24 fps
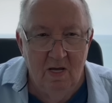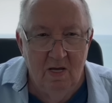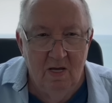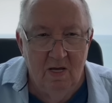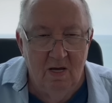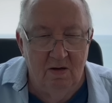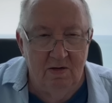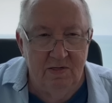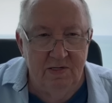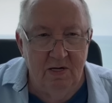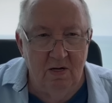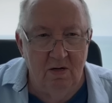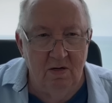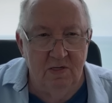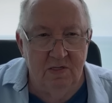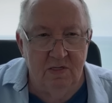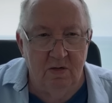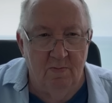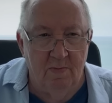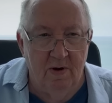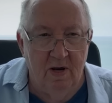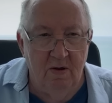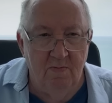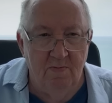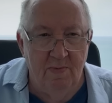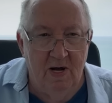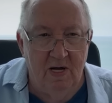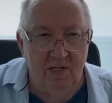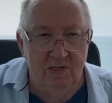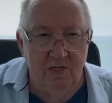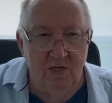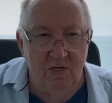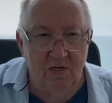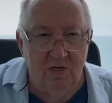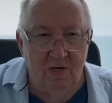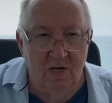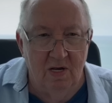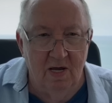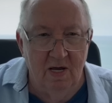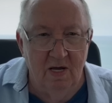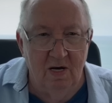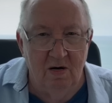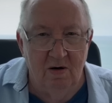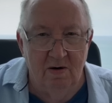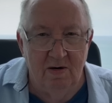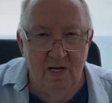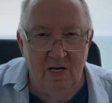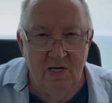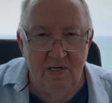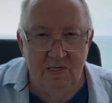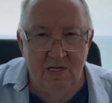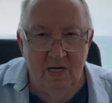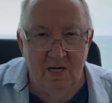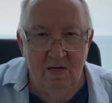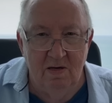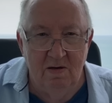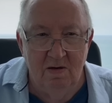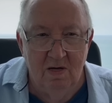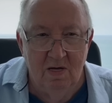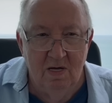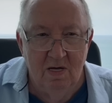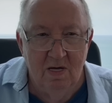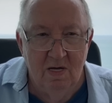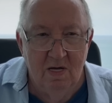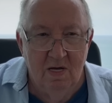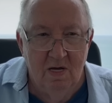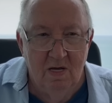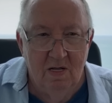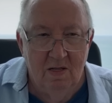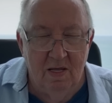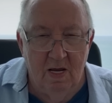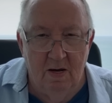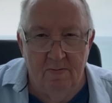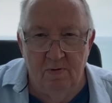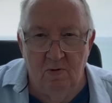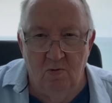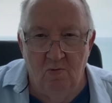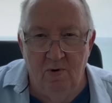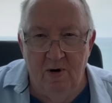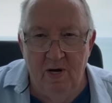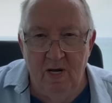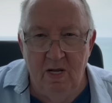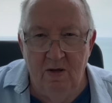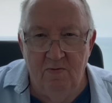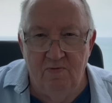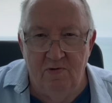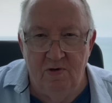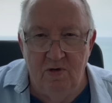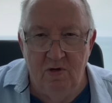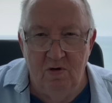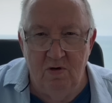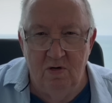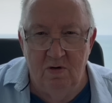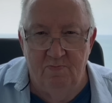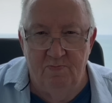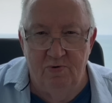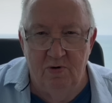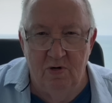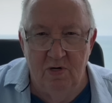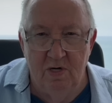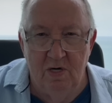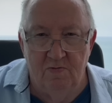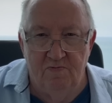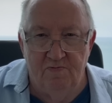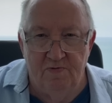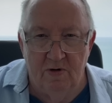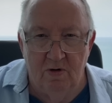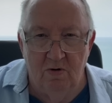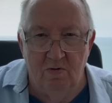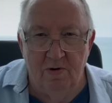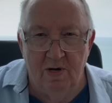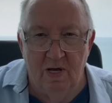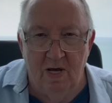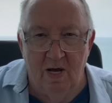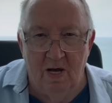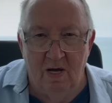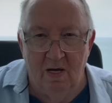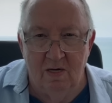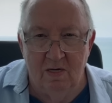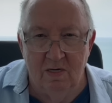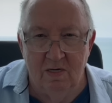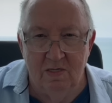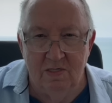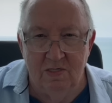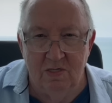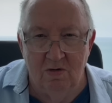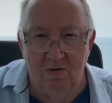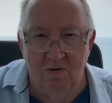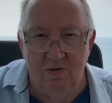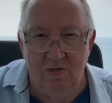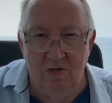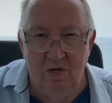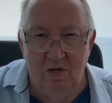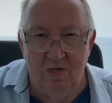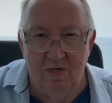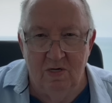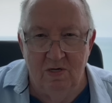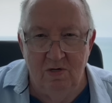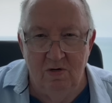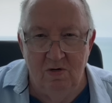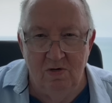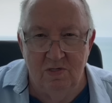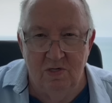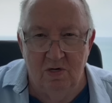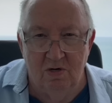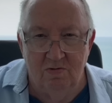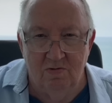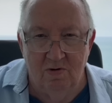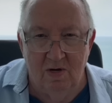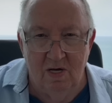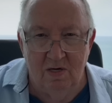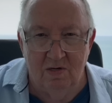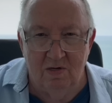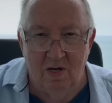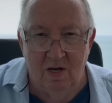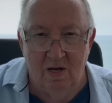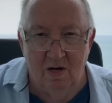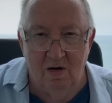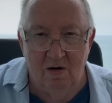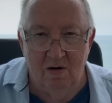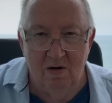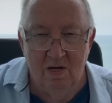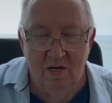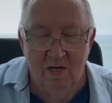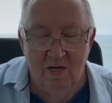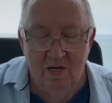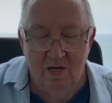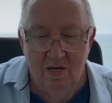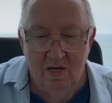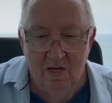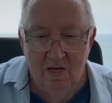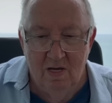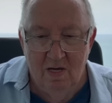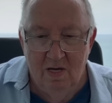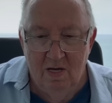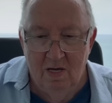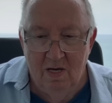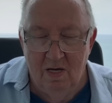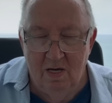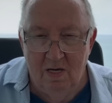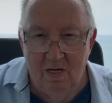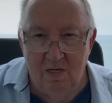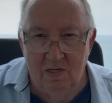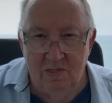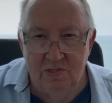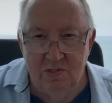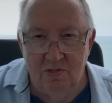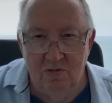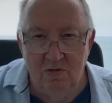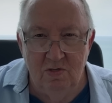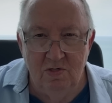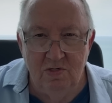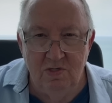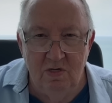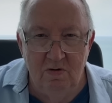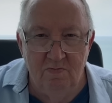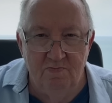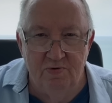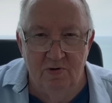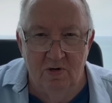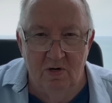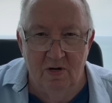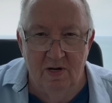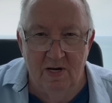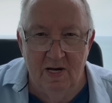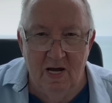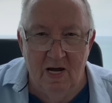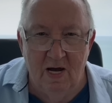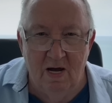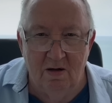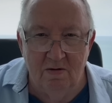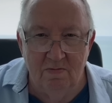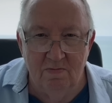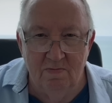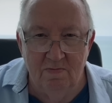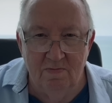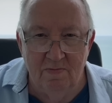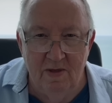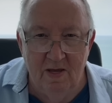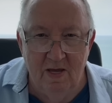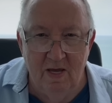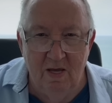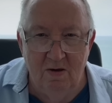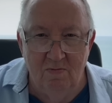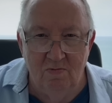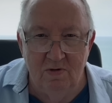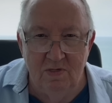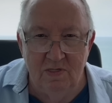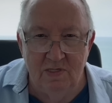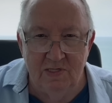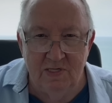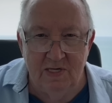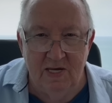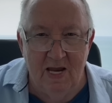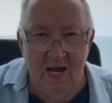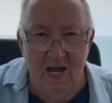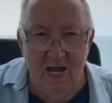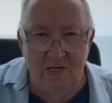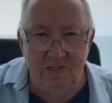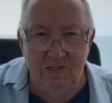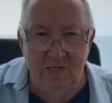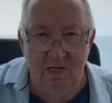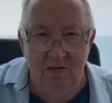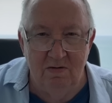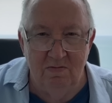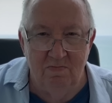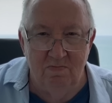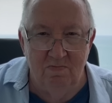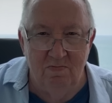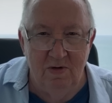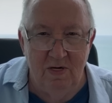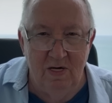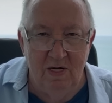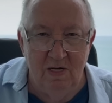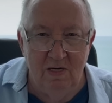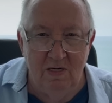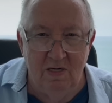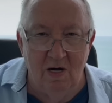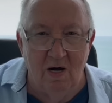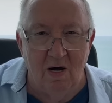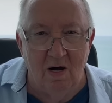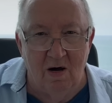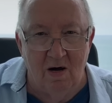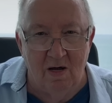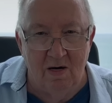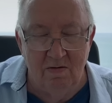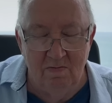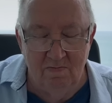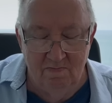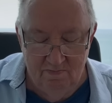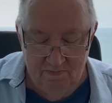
I was telling somebody about this later, and they said they were waiting for you to pull your phone out so you could use a translator, and as soon as you pull it out, they would snatch it and be gone.